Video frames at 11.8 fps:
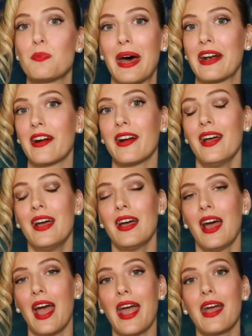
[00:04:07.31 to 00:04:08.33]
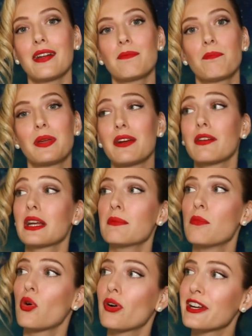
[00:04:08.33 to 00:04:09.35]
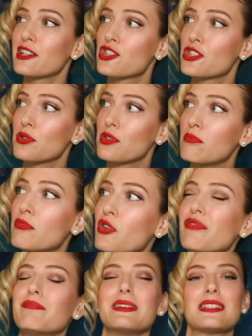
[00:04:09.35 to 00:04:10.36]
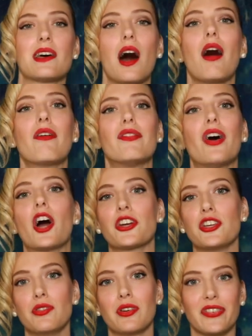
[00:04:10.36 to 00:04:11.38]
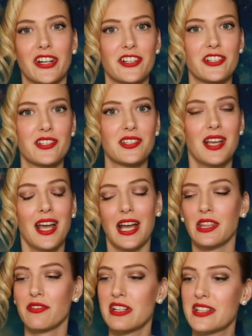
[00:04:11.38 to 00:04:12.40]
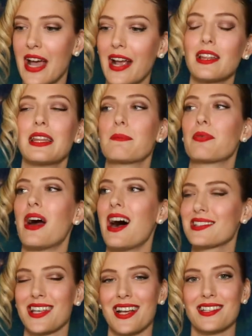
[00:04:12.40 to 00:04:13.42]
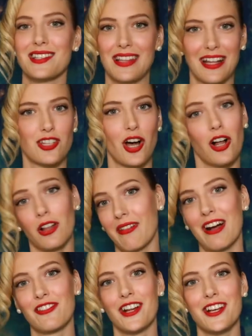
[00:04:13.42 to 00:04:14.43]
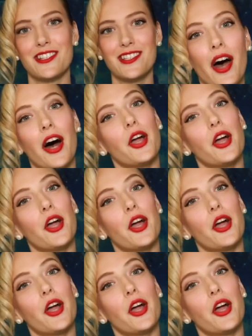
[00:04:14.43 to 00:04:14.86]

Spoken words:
better, and peering more into the movement of our universe and the recycling process that's all around us.